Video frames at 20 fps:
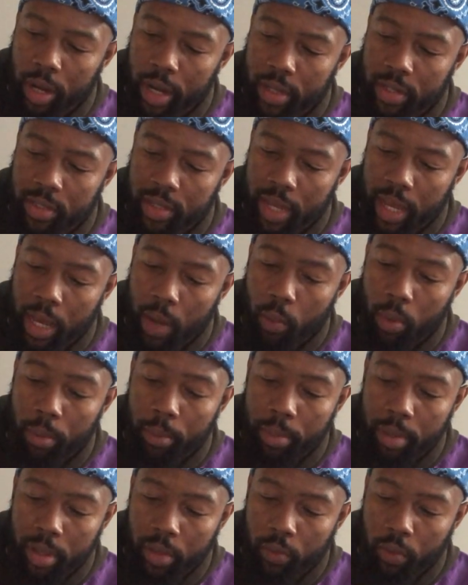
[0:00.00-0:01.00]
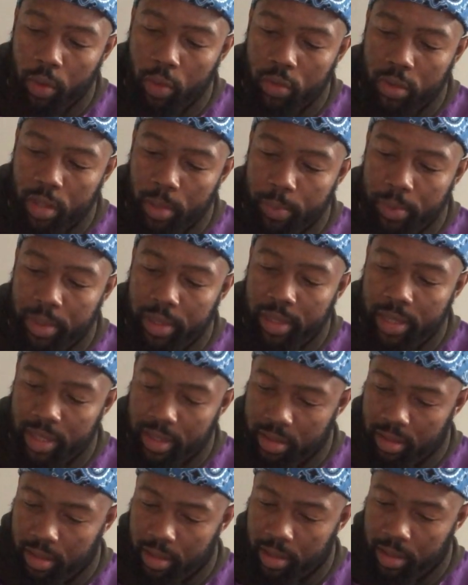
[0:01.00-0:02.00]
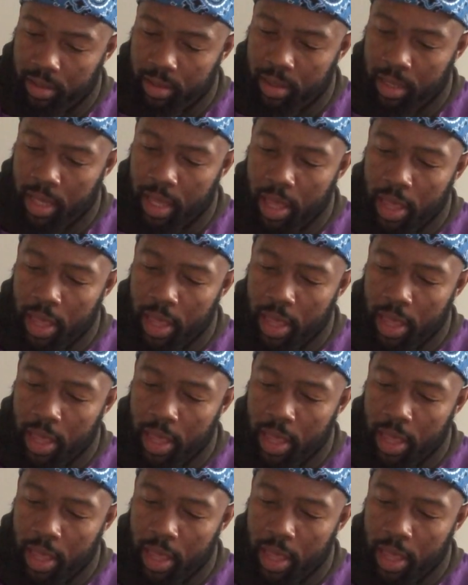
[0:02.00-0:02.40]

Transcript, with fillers: our side when men rose up against us,